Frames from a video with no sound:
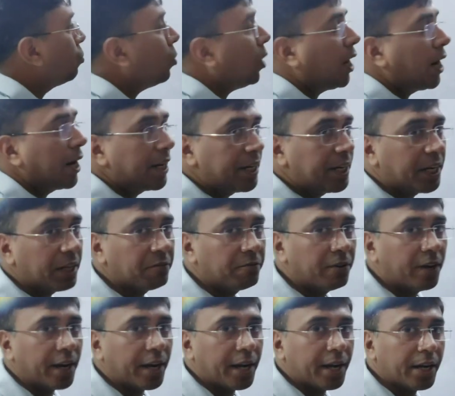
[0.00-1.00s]
to
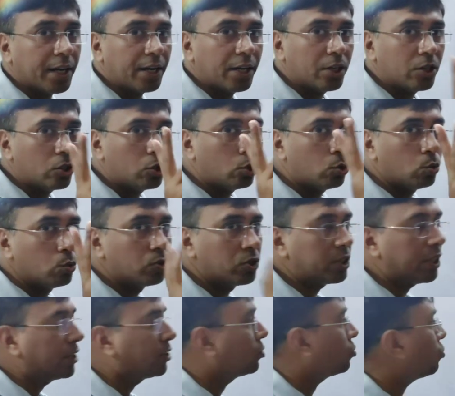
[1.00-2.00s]
identify two
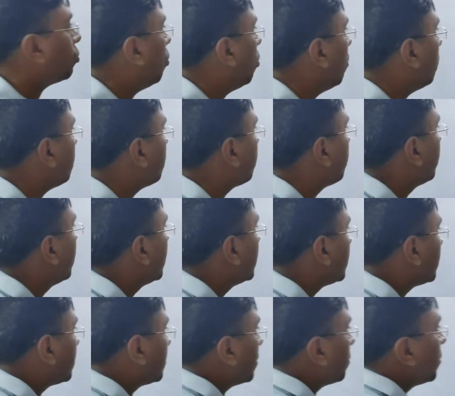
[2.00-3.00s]
sets of
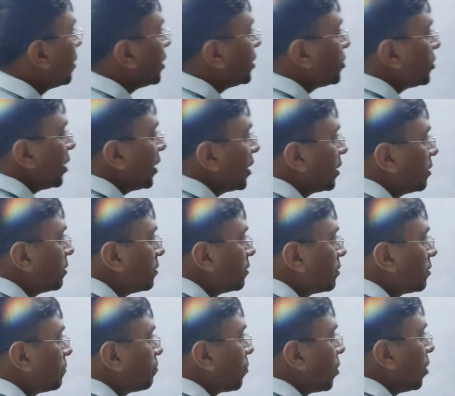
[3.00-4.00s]
similar
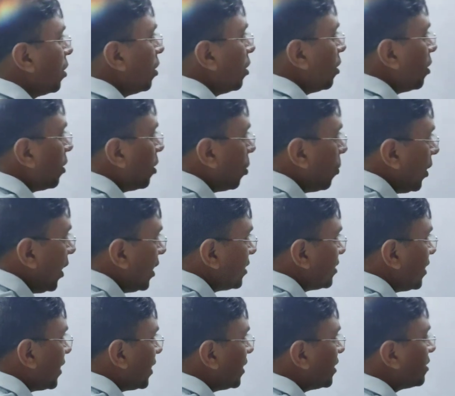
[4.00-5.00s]
triangles. Now as
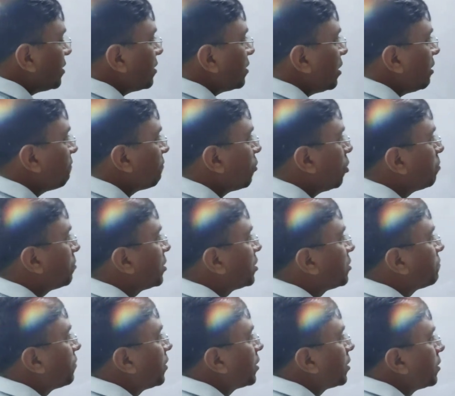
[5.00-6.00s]
I can see from this
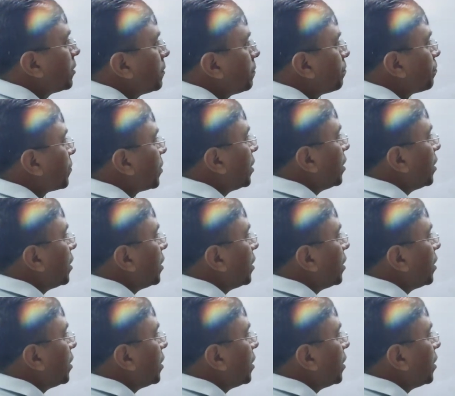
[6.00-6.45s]
figure,